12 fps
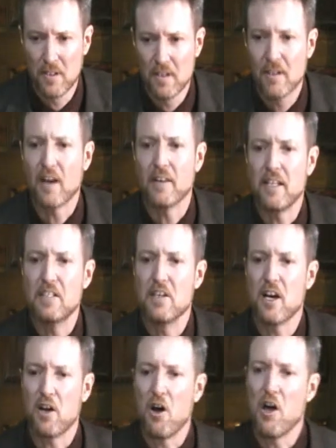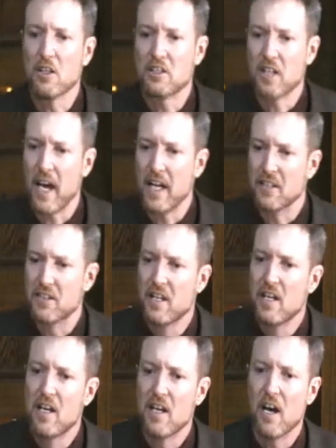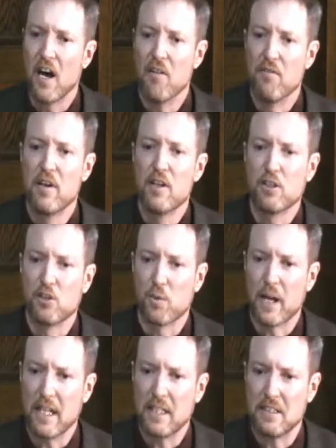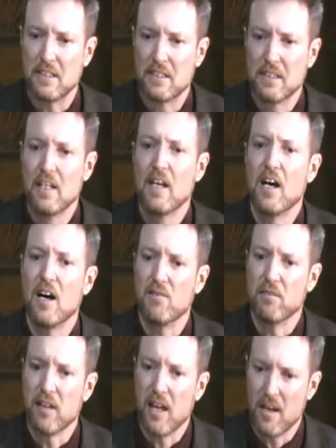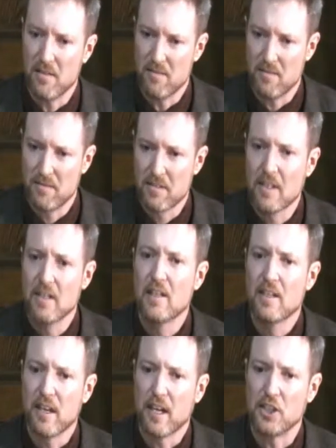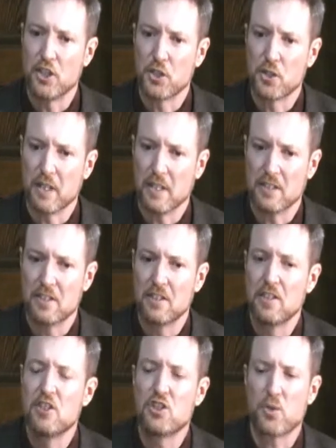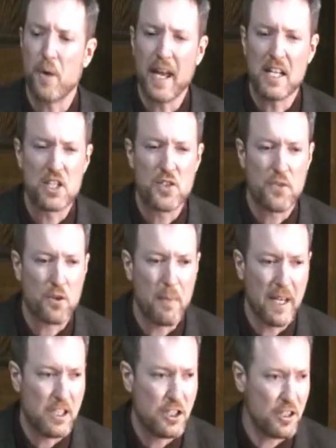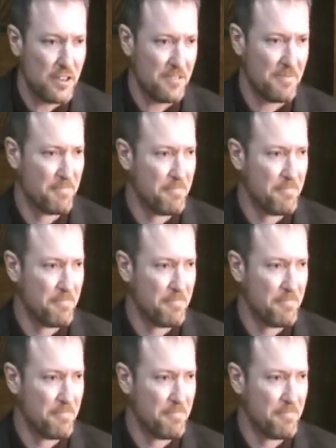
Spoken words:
Are these not all signs of grace, of love, assurance, transformation?